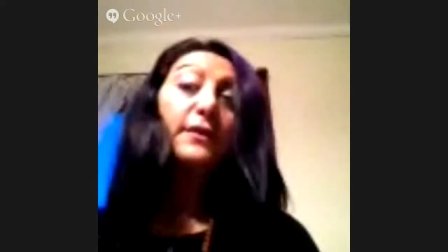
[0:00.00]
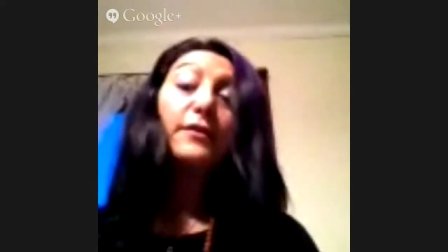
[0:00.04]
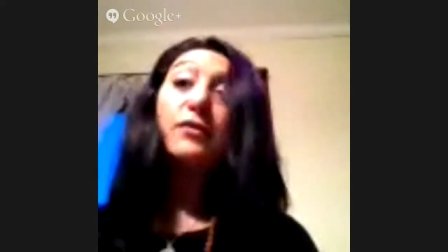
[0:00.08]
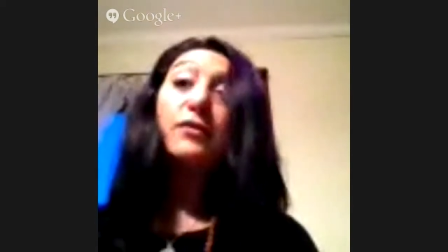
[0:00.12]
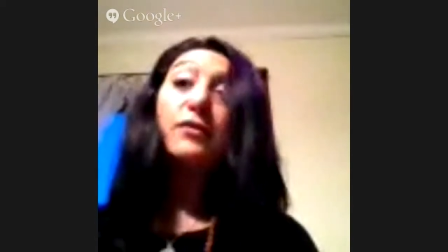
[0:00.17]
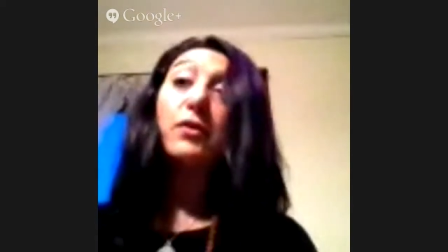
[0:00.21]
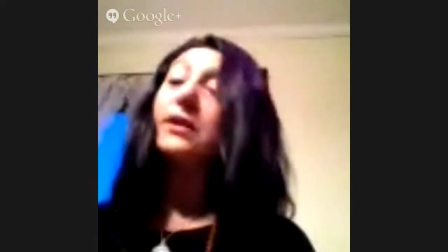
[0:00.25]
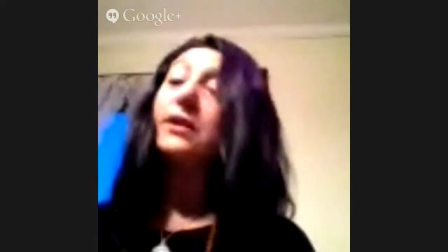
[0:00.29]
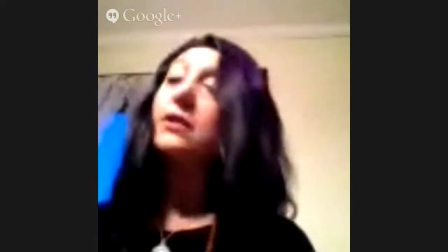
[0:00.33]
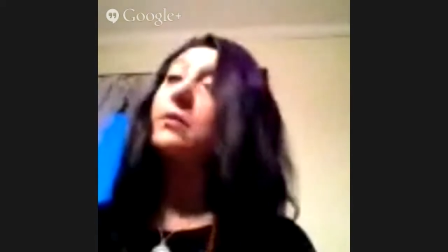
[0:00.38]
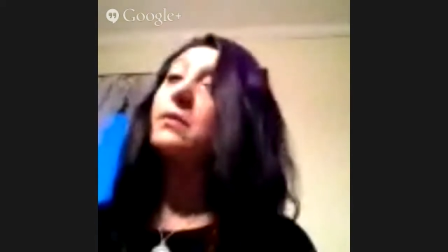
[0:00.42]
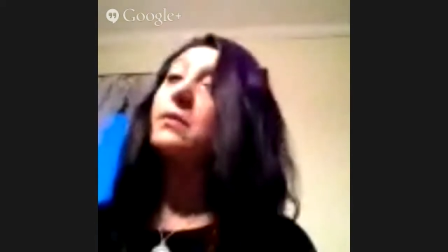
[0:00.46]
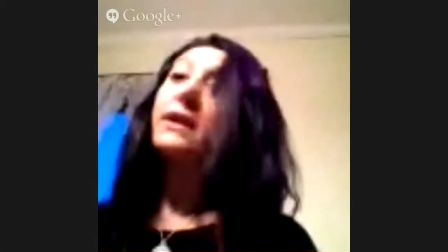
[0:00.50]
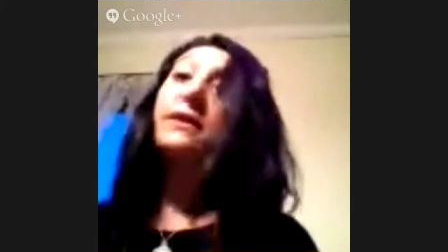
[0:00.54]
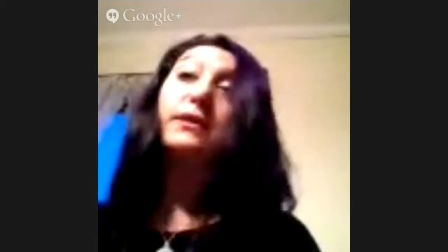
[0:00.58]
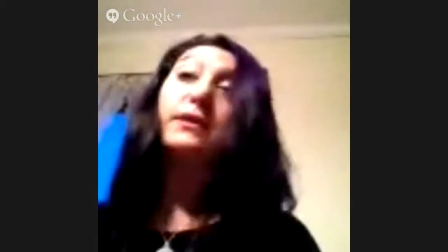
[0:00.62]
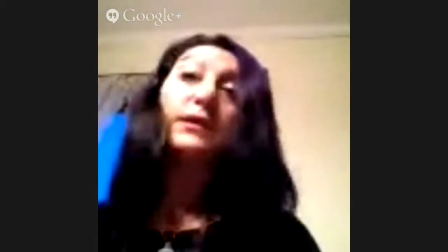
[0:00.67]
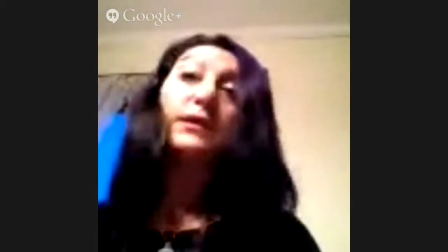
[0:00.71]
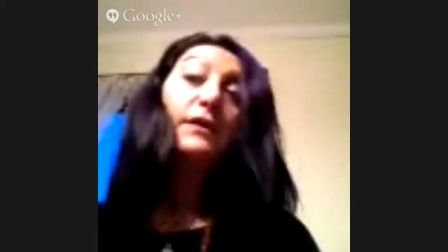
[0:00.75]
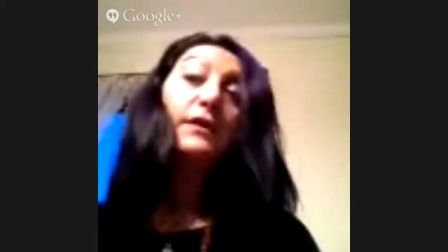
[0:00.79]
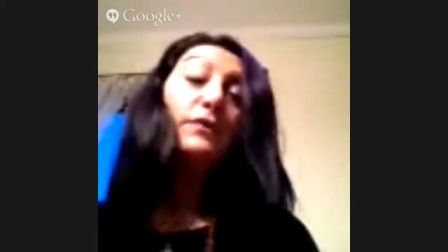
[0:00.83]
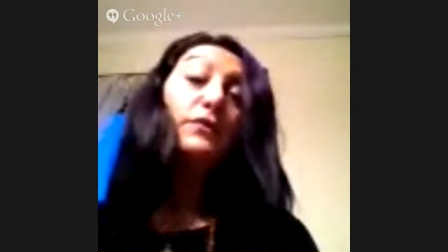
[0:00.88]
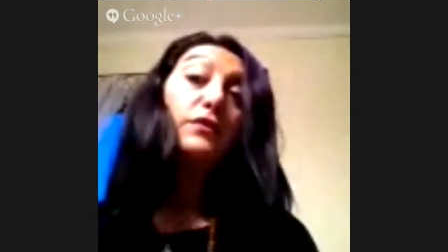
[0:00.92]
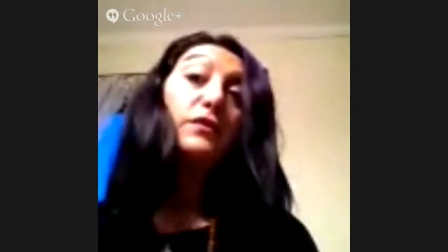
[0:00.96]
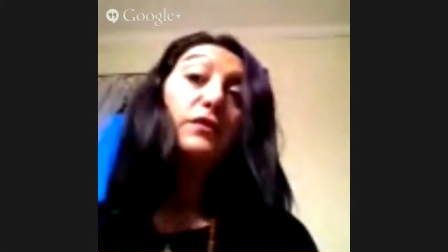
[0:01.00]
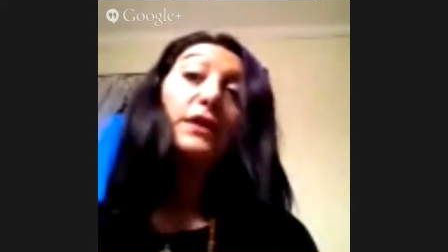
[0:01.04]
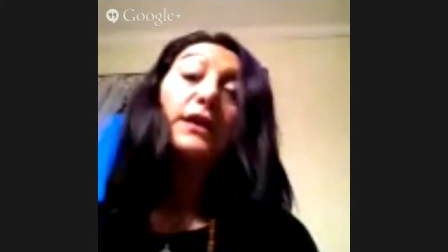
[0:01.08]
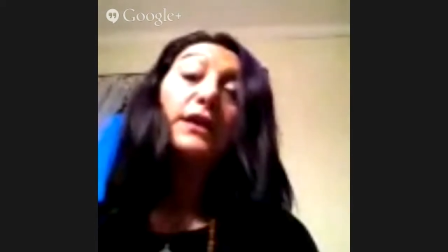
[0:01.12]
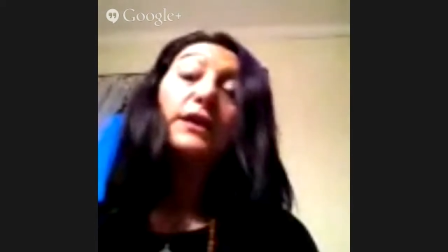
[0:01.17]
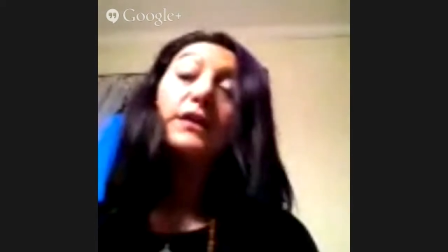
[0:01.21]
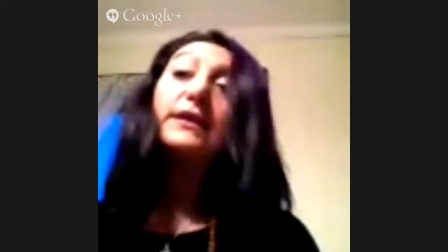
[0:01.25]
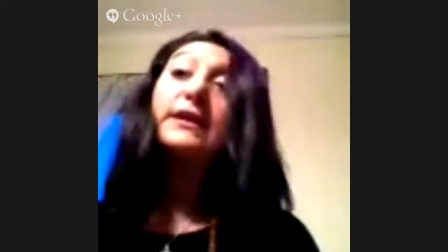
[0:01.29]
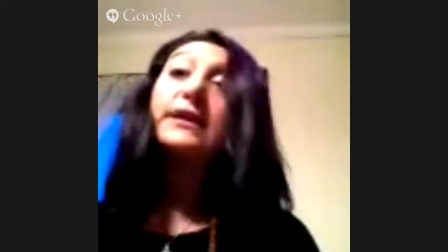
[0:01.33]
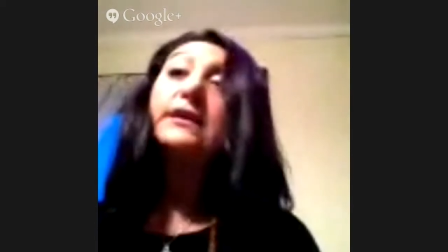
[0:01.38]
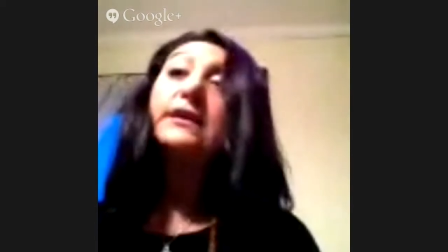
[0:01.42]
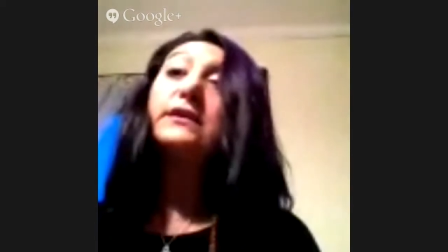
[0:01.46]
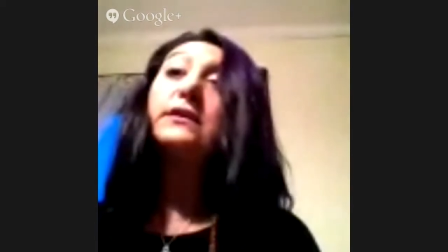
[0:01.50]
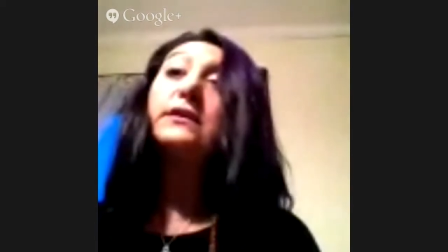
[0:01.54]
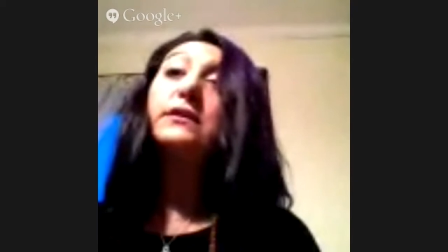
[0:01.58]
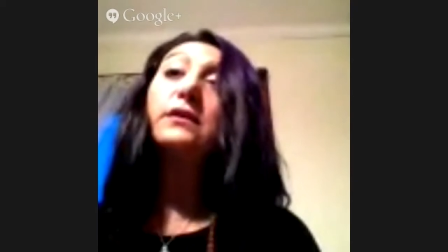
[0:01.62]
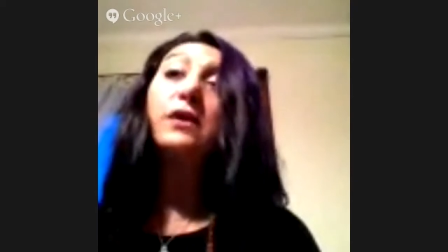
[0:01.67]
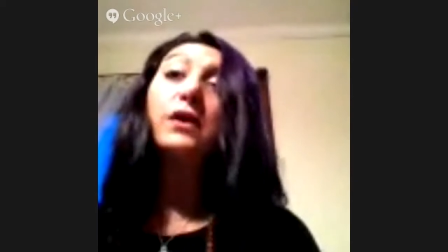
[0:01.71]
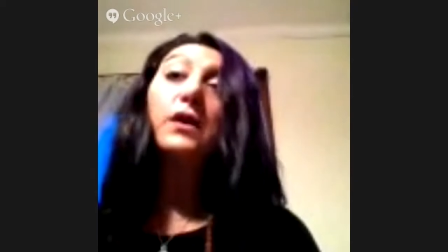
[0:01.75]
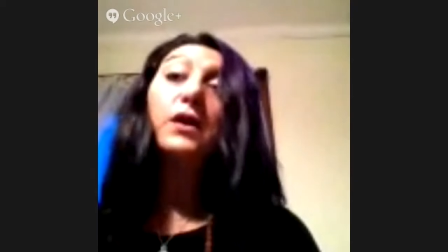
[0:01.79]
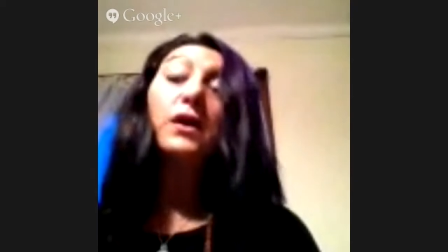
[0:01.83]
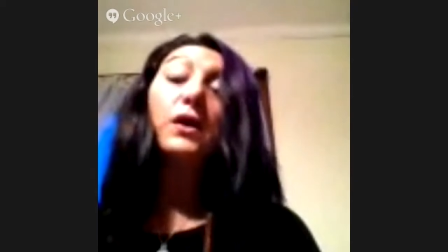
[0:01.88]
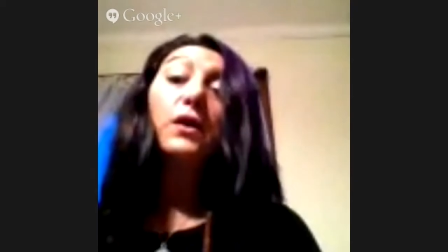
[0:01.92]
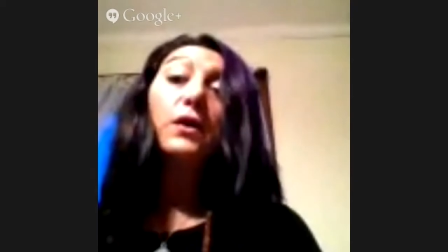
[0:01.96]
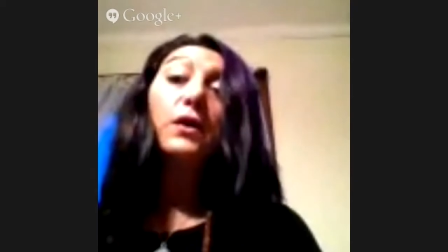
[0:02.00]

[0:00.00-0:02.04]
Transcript: There's always a message of healing